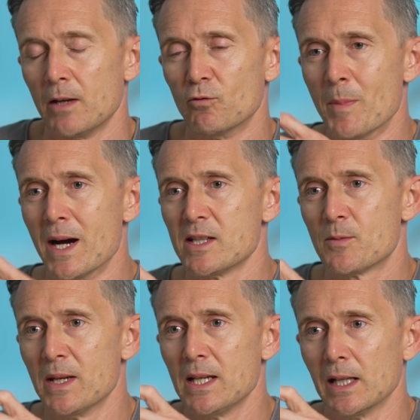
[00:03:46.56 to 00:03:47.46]
It reminds
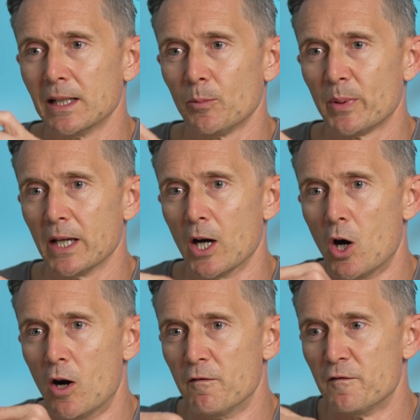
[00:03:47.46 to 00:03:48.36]
me a little bit
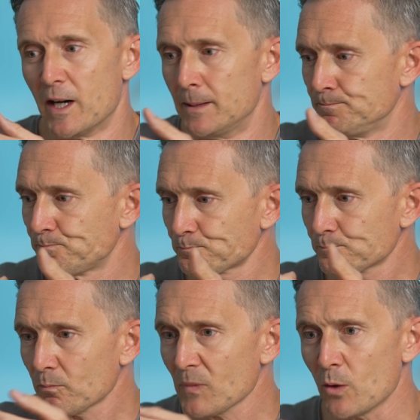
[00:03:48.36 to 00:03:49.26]
of um,
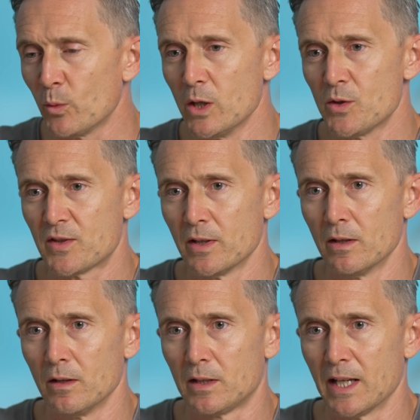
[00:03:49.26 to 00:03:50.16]
we used
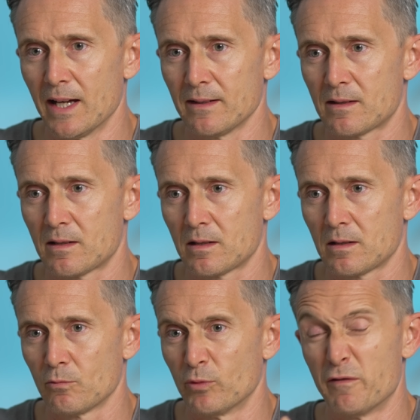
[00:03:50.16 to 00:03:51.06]
to
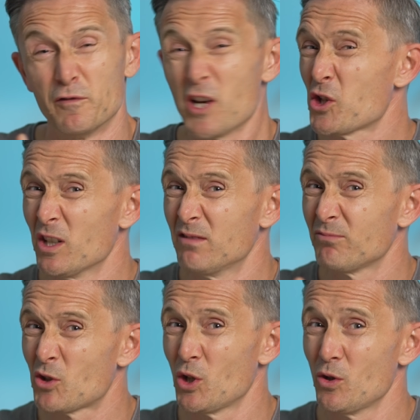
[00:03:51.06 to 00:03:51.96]
get refresher
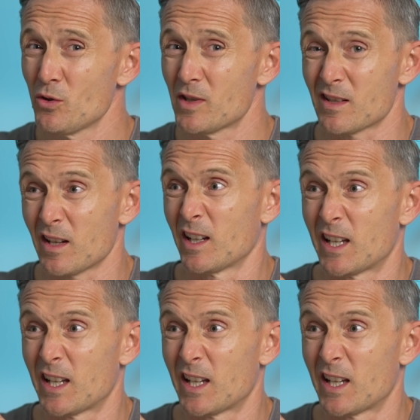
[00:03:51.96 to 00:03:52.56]
chews. It's like a